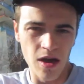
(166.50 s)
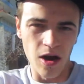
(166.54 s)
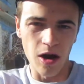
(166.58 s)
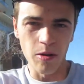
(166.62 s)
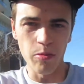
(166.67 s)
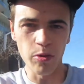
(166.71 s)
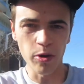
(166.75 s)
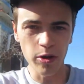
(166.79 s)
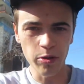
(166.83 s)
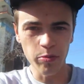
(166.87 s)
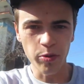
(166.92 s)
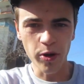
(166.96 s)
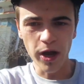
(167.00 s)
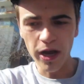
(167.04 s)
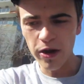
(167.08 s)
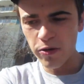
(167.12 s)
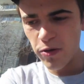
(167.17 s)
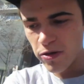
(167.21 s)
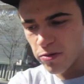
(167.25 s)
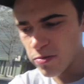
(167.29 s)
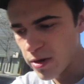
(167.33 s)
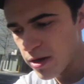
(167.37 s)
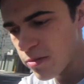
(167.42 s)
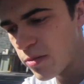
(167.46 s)
I brought the bike
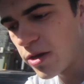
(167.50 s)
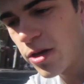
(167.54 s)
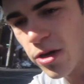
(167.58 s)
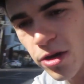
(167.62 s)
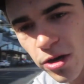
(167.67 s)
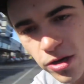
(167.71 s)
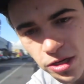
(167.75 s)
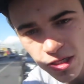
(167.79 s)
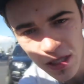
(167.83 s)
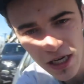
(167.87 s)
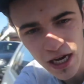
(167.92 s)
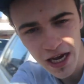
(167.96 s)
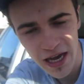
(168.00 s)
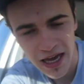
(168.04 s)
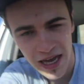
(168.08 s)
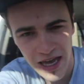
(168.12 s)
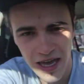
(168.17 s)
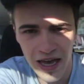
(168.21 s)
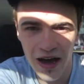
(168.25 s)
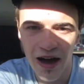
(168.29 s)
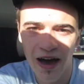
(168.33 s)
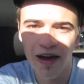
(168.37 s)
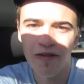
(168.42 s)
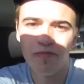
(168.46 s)
with me because
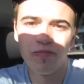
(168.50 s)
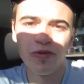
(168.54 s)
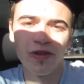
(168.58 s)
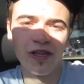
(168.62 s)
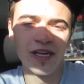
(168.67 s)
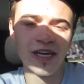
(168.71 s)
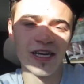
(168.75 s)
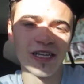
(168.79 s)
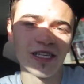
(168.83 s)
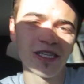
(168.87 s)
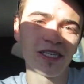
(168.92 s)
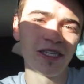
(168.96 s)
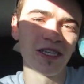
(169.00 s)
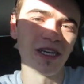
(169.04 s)
I have plans